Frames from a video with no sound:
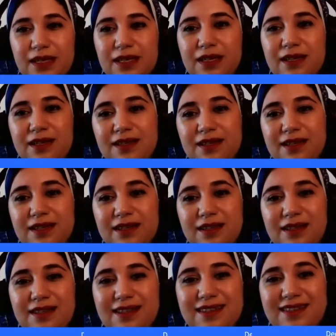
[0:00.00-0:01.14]

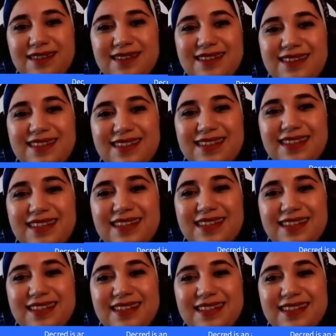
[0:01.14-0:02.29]

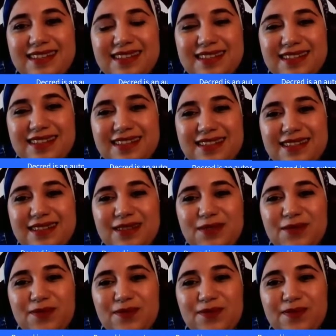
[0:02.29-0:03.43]

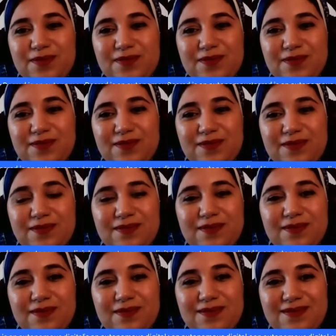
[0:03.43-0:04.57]

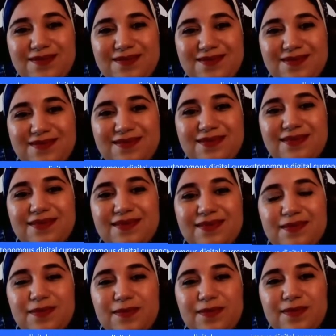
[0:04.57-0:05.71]

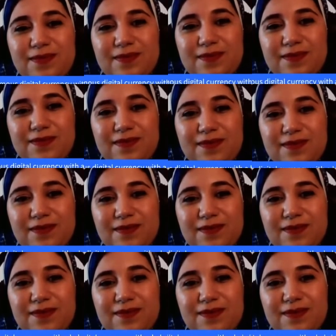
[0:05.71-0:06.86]

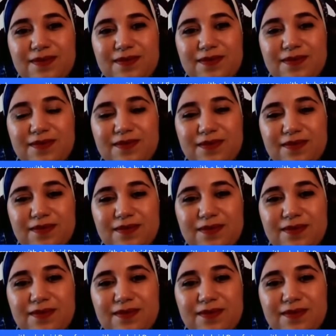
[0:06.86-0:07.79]
The person shown says nothing.